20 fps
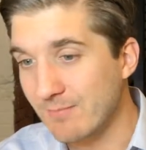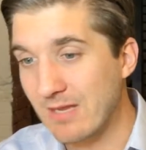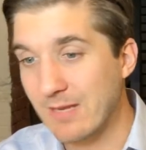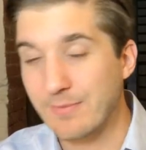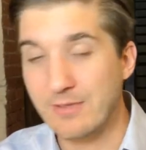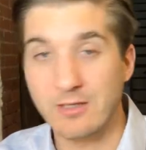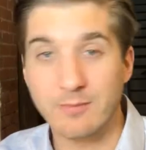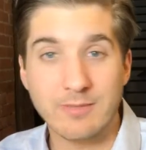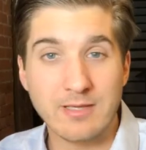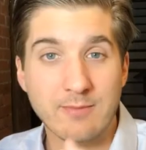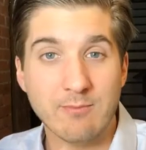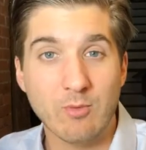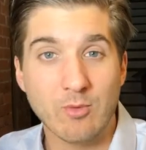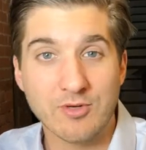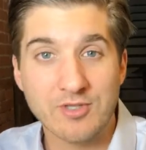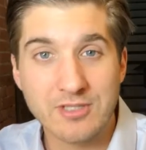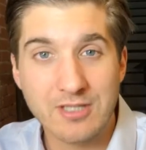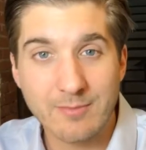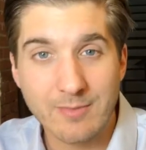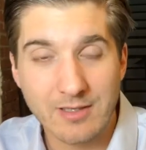maybe it'll be
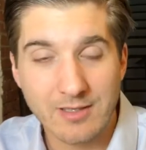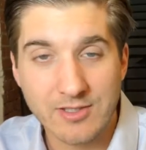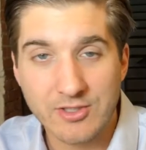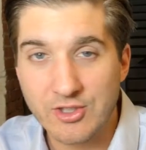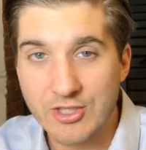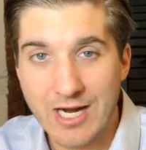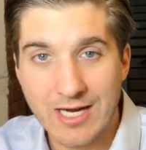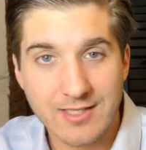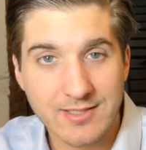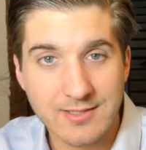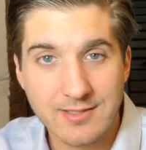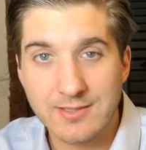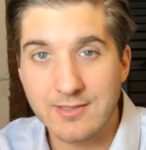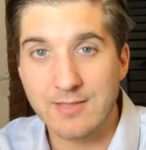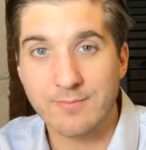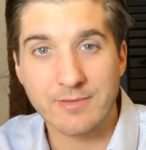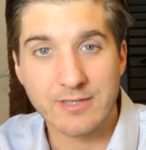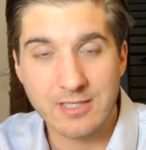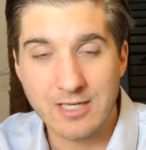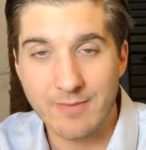more stimulus checks
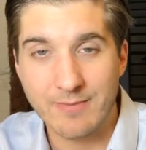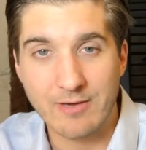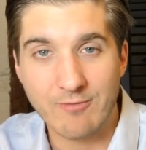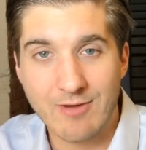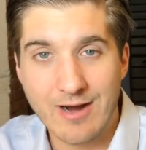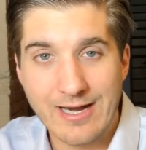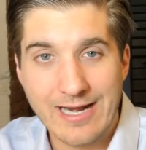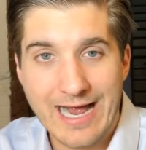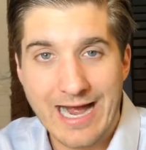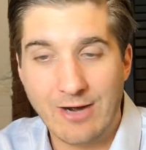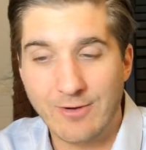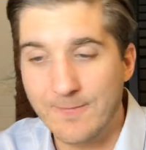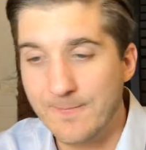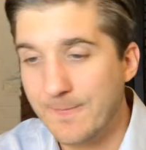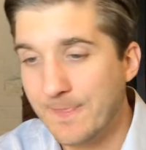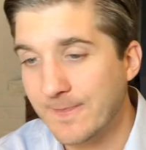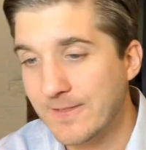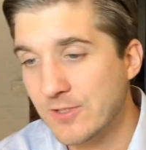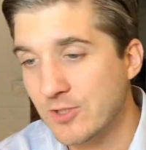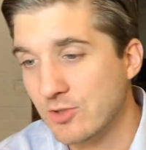simply coming right
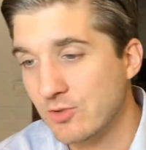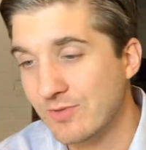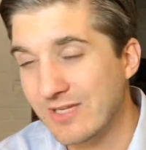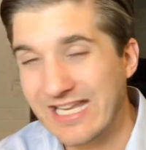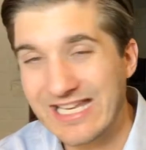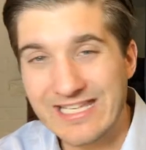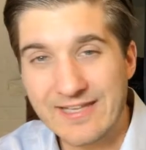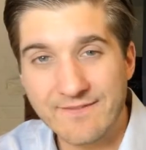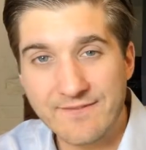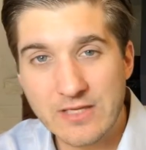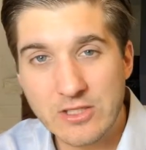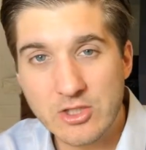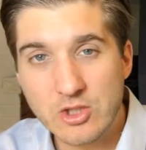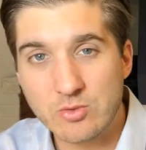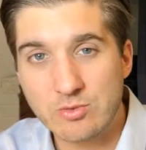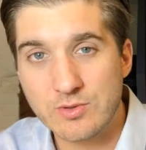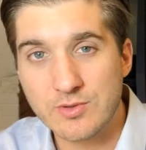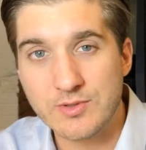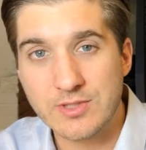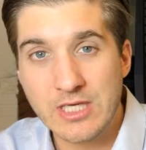out to
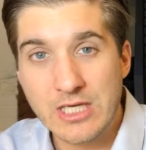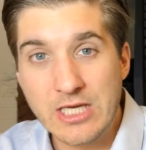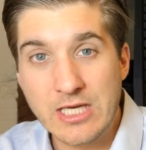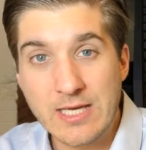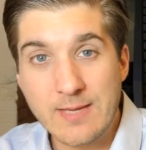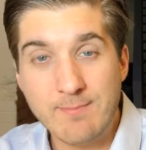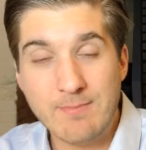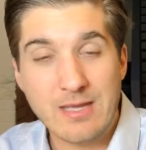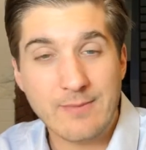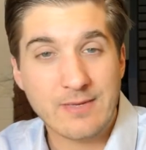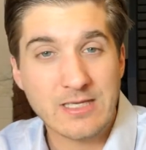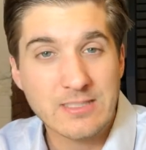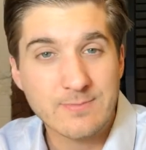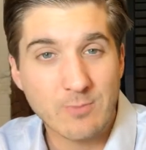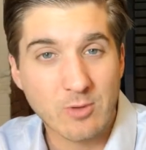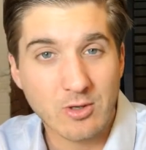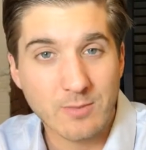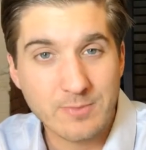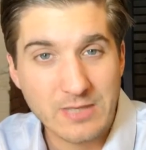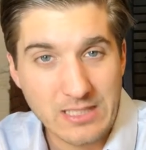individuals. Maybe it's
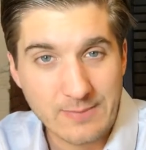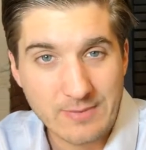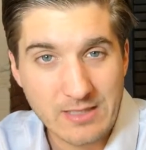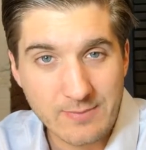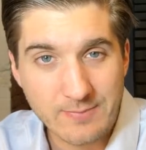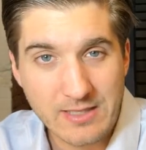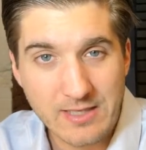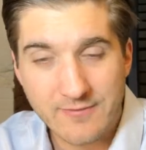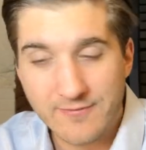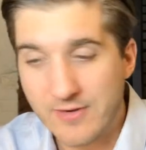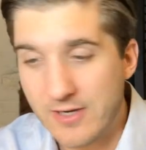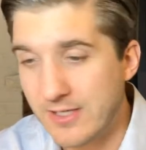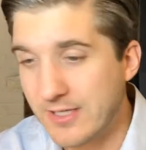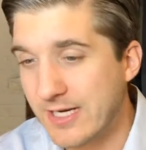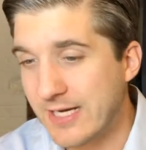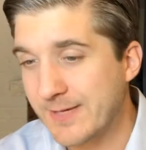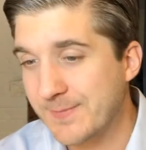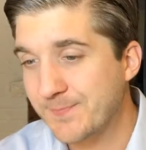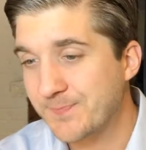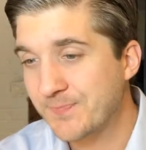more PPP
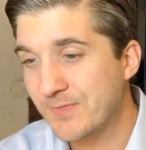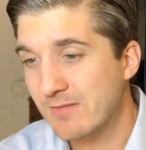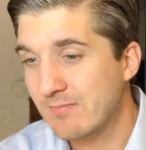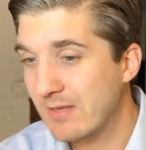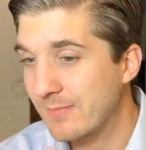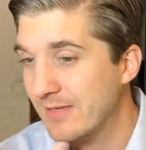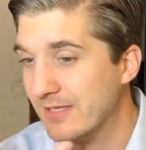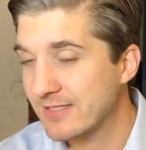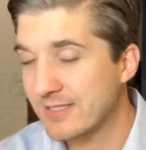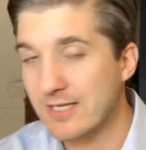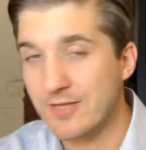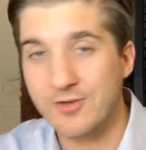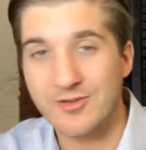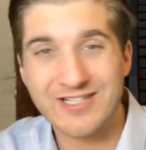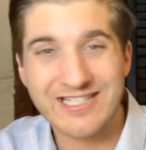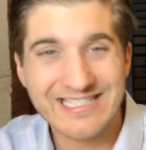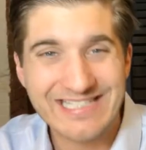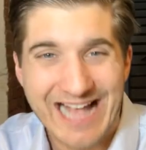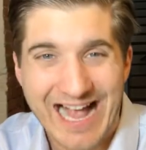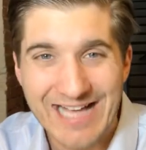funding. Maybe it's another
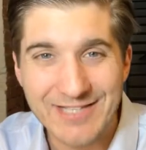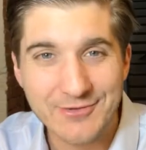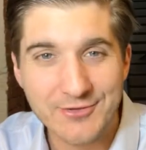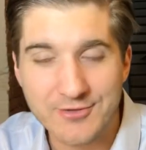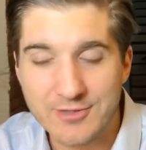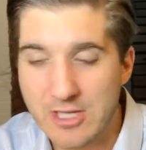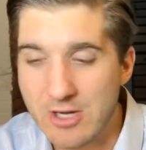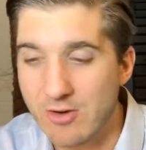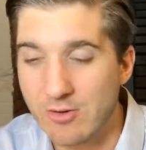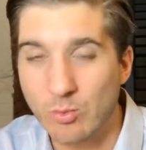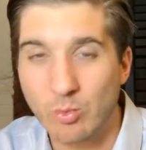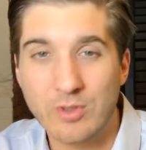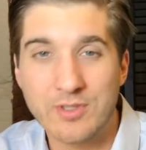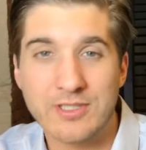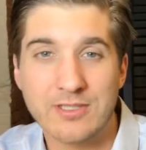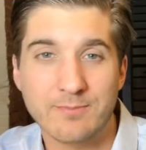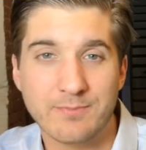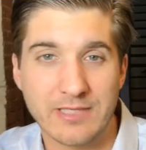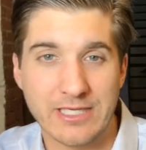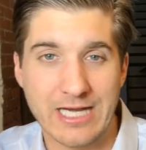disaster loan. We're
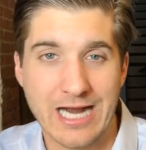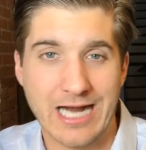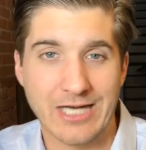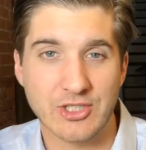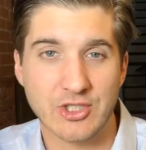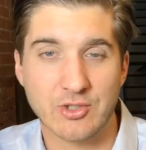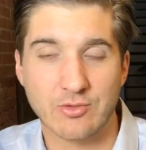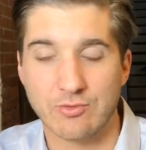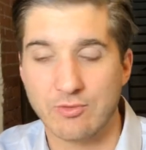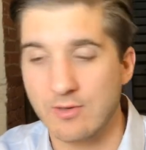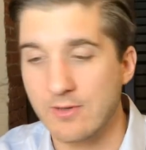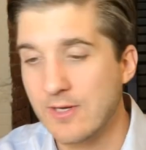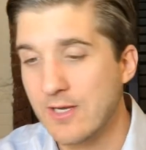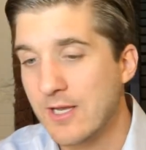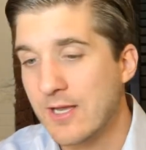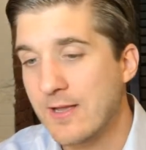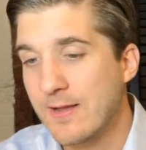simply not sure.